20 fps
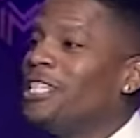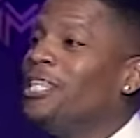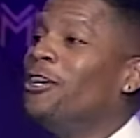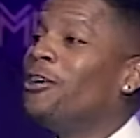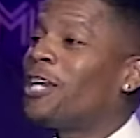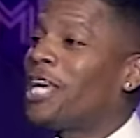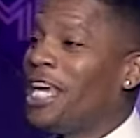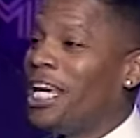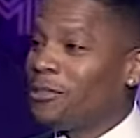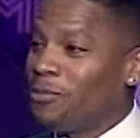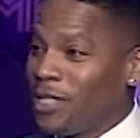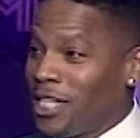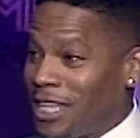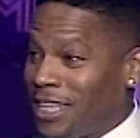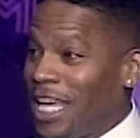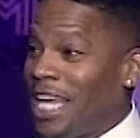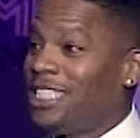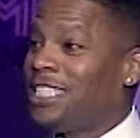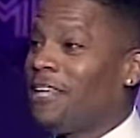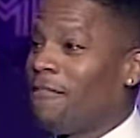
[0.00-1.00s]
little kids when the
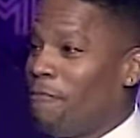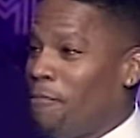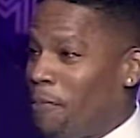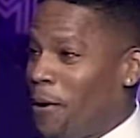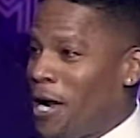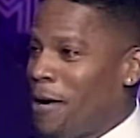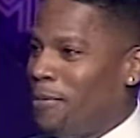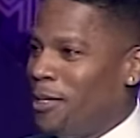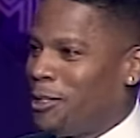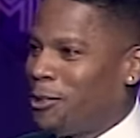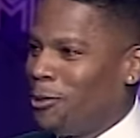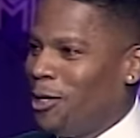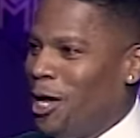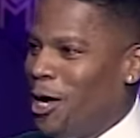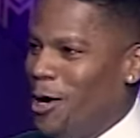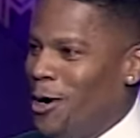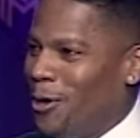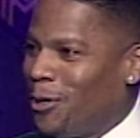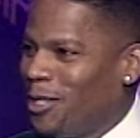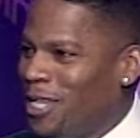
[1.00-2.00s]
Thanksgiving prayer be too
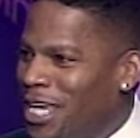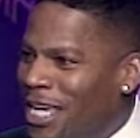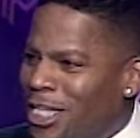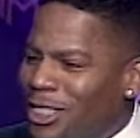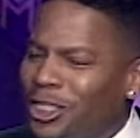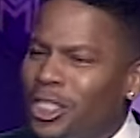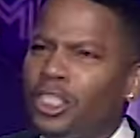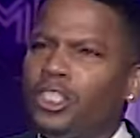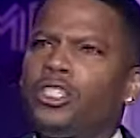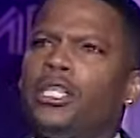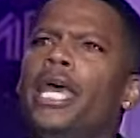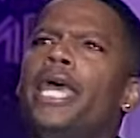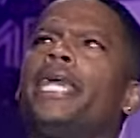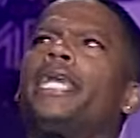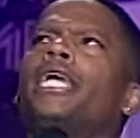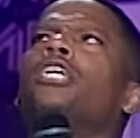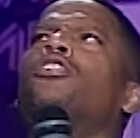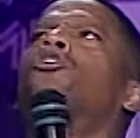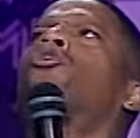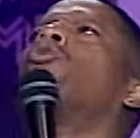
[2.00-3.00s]
long? She's
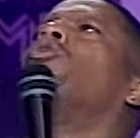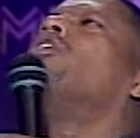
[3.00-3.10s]
taking too